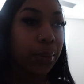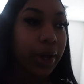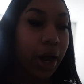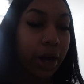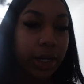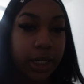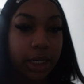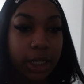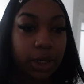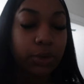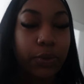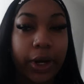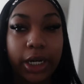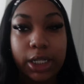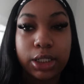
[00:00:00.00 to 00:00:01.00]
We are
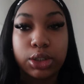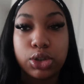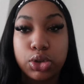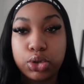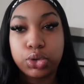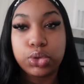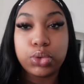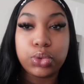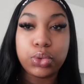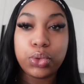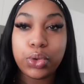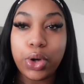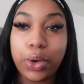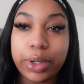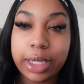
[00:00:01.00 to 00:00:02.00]
getting ready
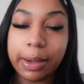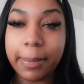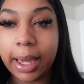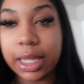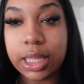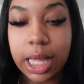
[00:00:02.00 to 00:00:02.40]
to go get my